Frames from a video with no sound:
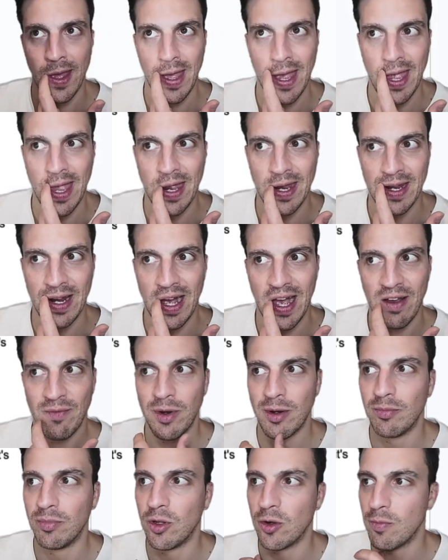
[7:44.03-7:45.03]
and I have
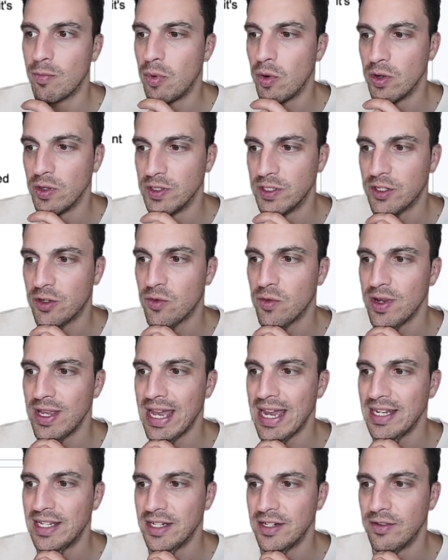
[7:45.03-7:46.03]
my blog post
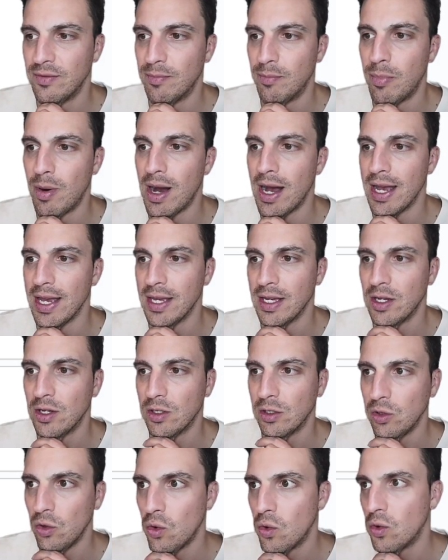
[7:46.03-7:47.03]
created by
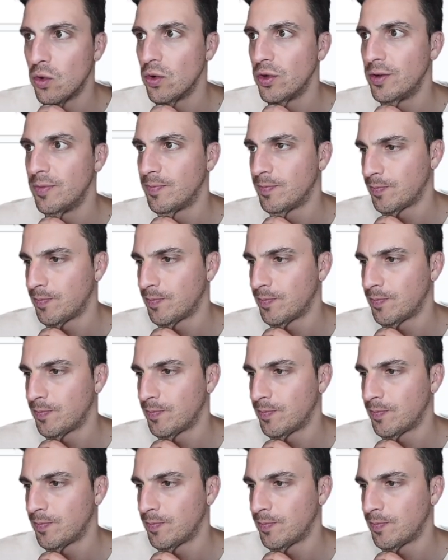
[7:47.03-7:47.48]
Claude.